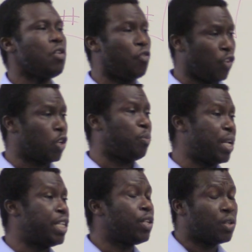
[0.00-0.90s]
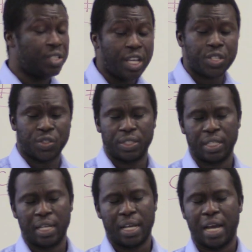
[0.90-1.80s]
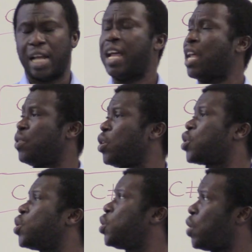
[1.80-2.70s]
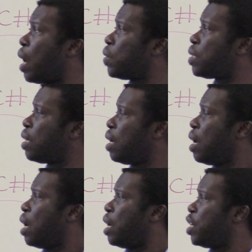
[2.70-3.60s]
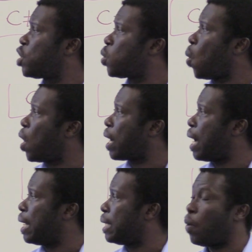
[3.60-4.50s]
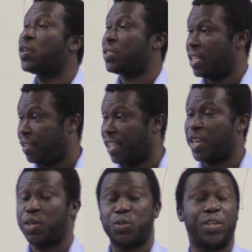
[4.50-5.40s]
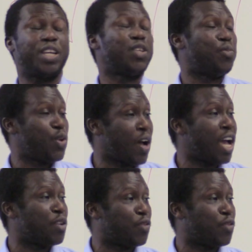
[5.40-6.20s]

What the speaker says: floodplain inundation and hydrological drought. This work, and I want to say thank you to AWI